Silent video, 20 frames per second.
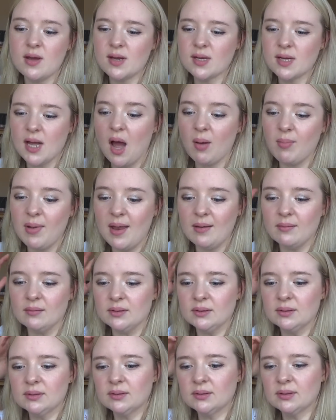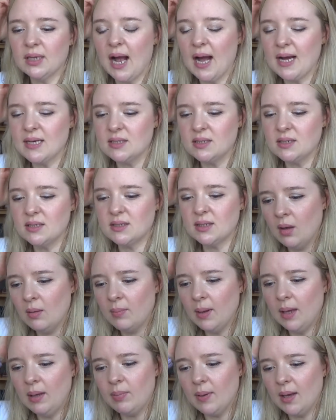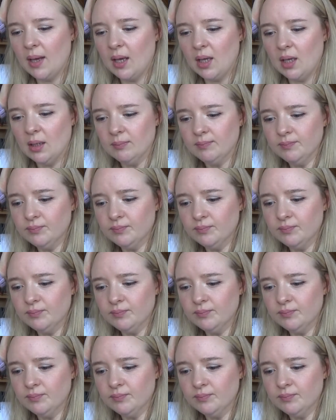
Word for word: come in as Bebe,